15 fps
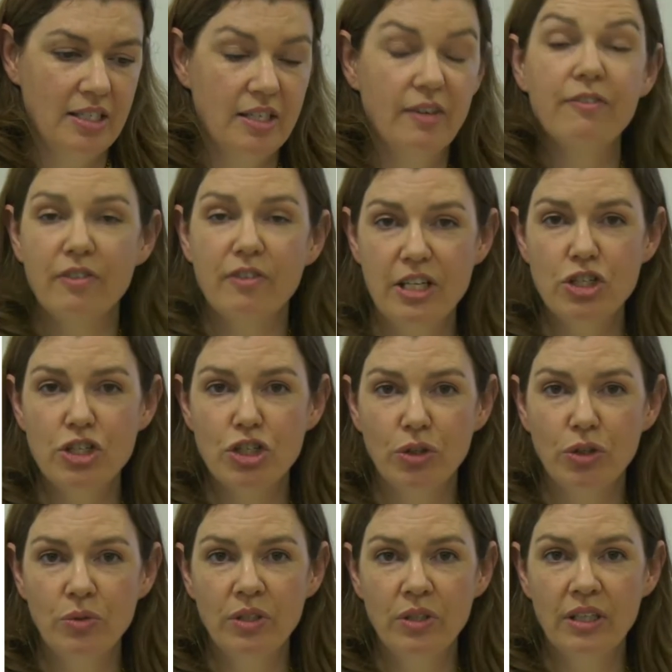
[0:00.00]

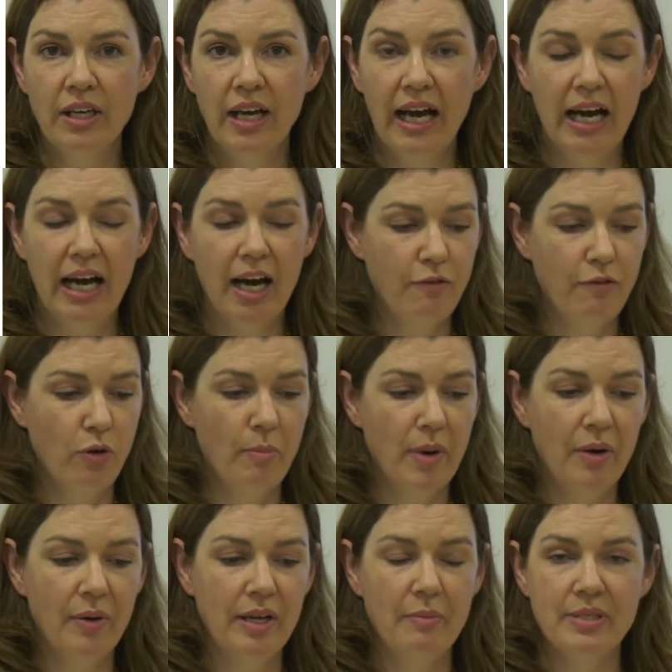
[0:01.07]
differential for
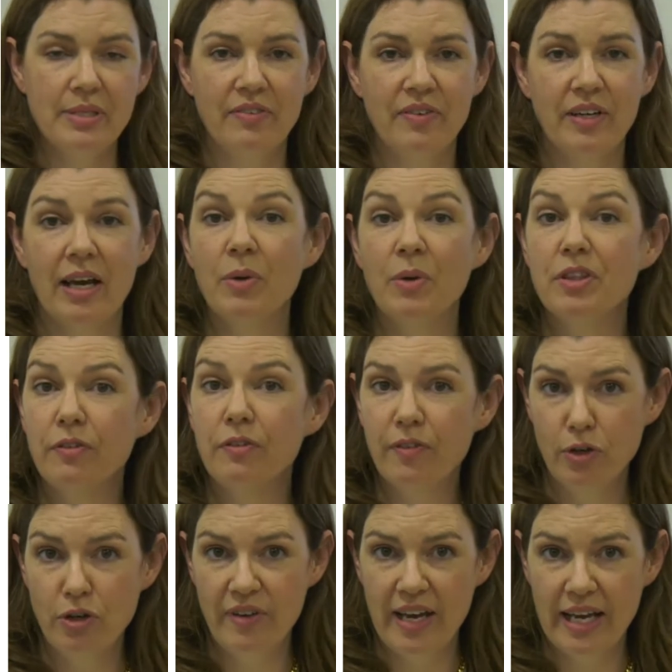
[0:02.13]
Māori and Pacifica with the
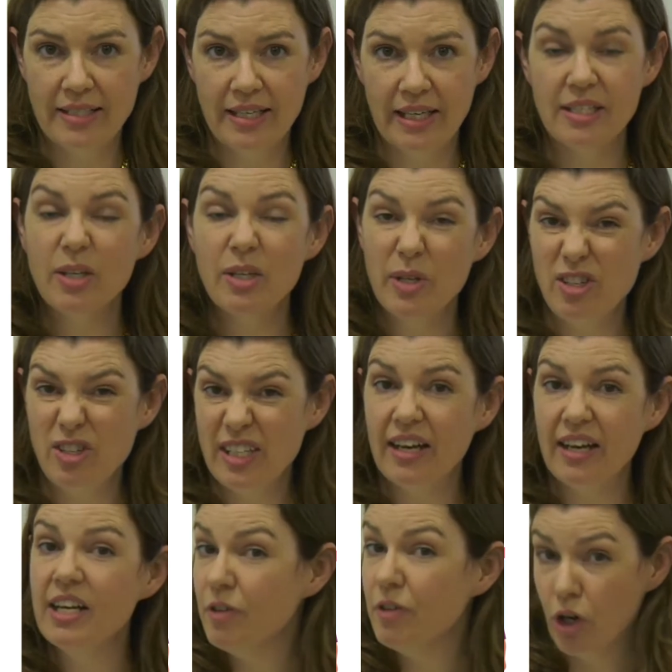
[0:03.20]
flu vaccine. So in New
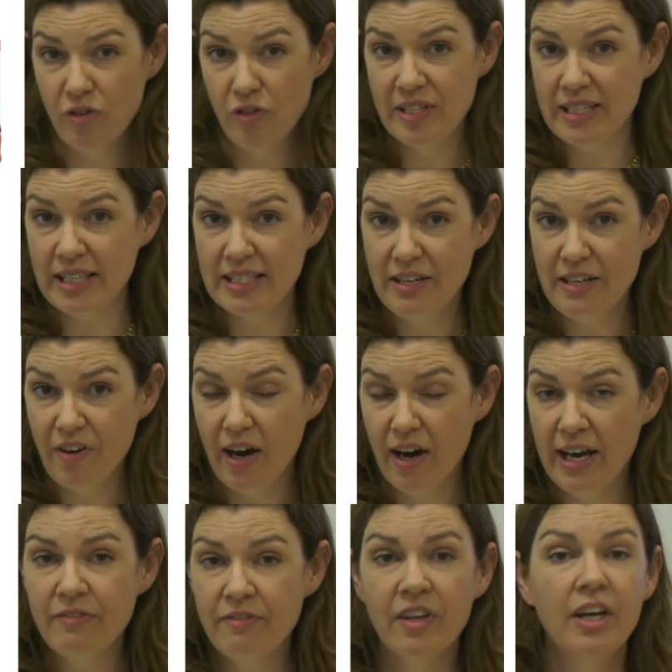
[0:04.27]
Zealand, if you're over
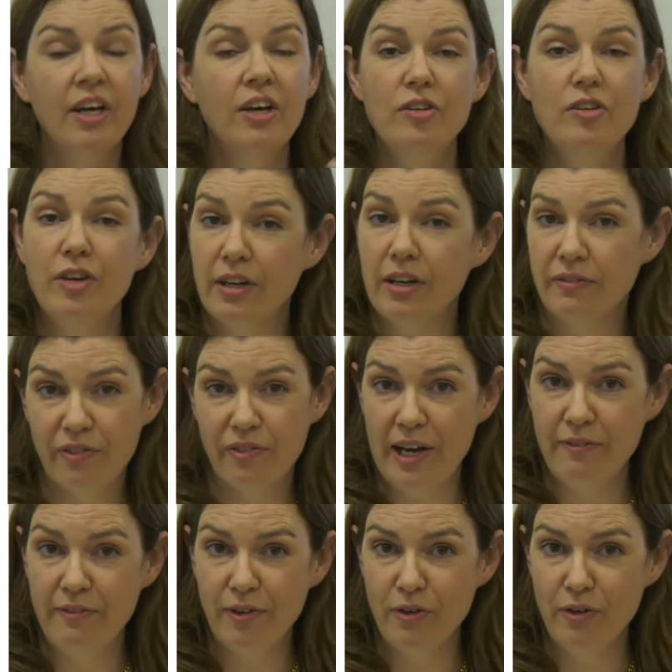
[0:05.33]
65, you get a
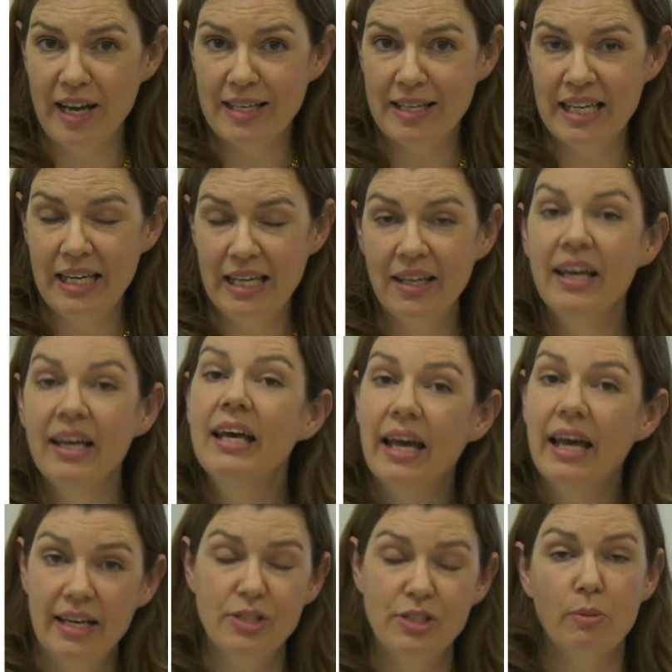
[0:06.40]
free flu vaccine
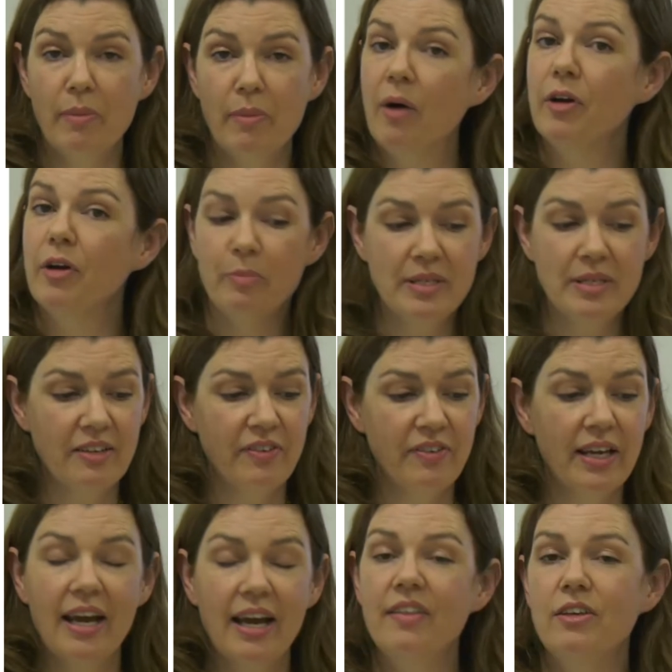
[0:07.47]
unless you're Māori or
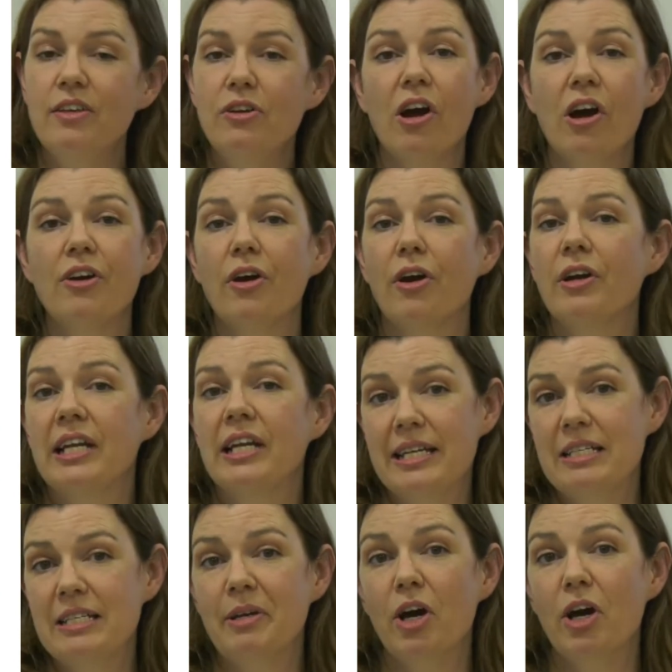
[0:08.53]
Pacific, and then you only
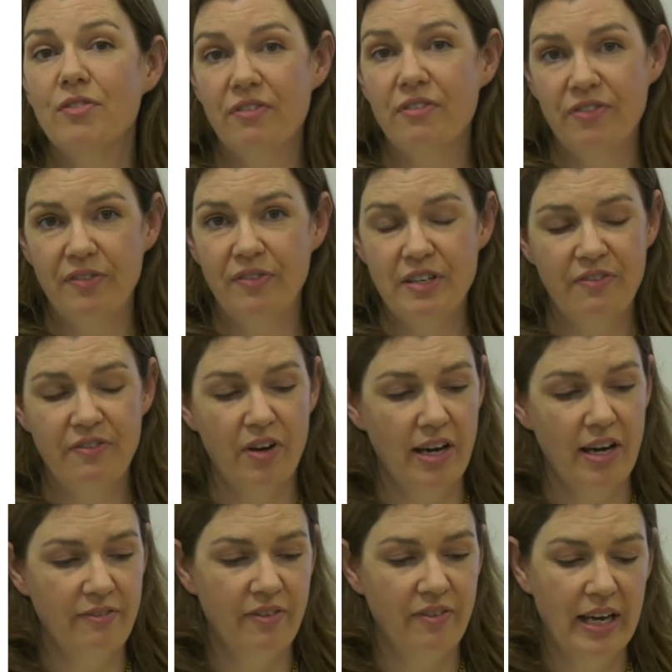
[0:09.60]
need to be over
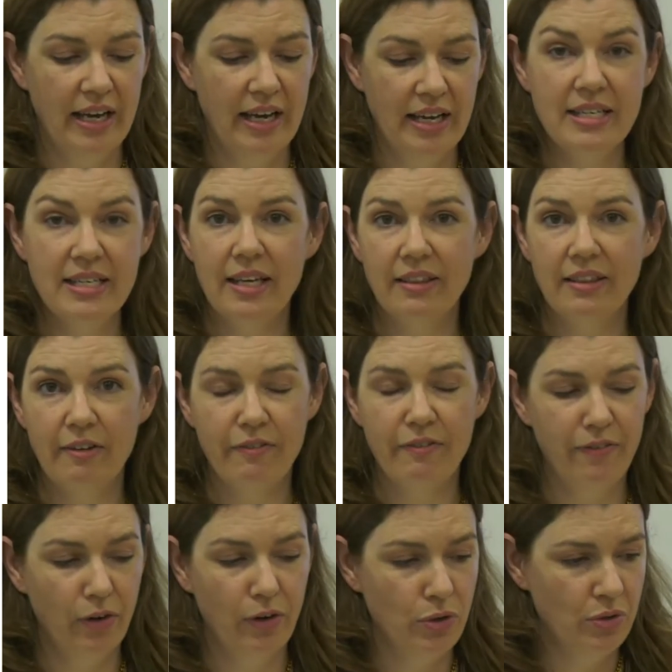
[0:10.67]
55 to get that
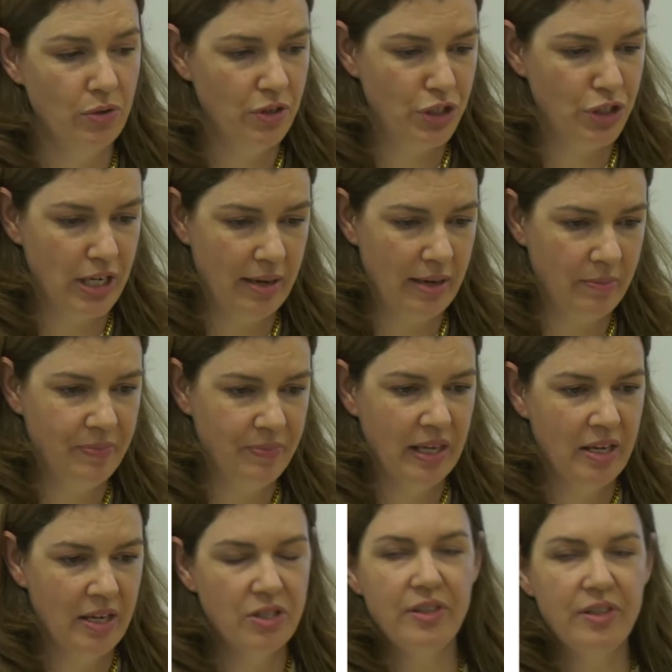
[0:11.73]
flu jab.
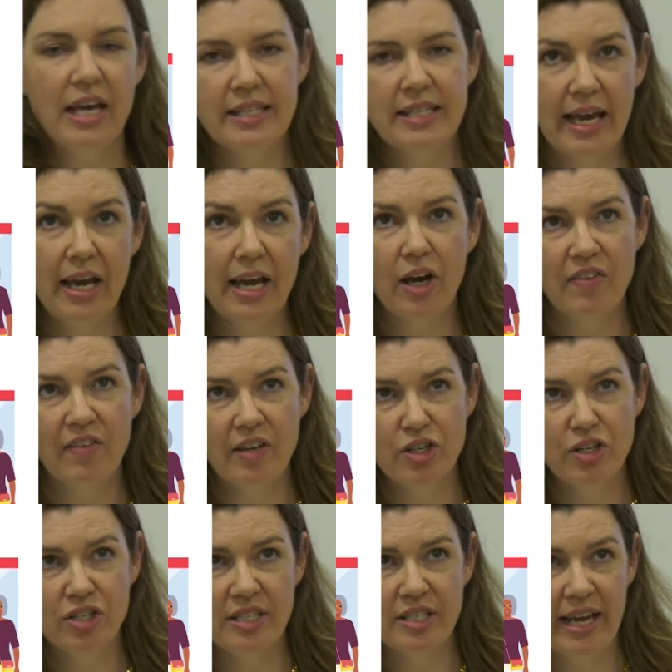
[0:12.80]
So that's, again, kind of
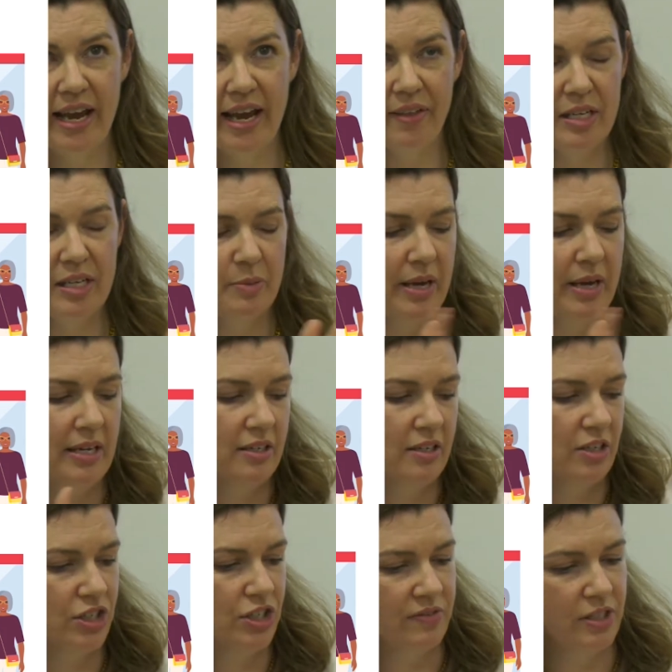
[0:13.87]
interesting how that debate
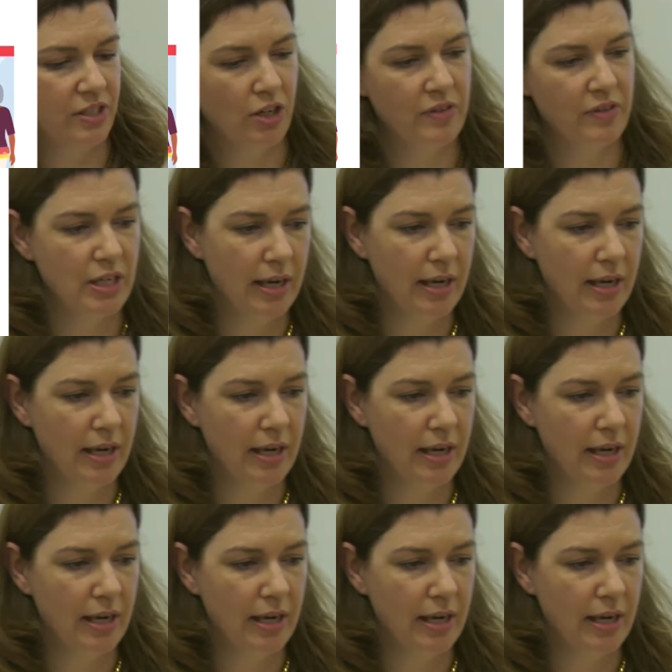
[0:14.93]
shifted over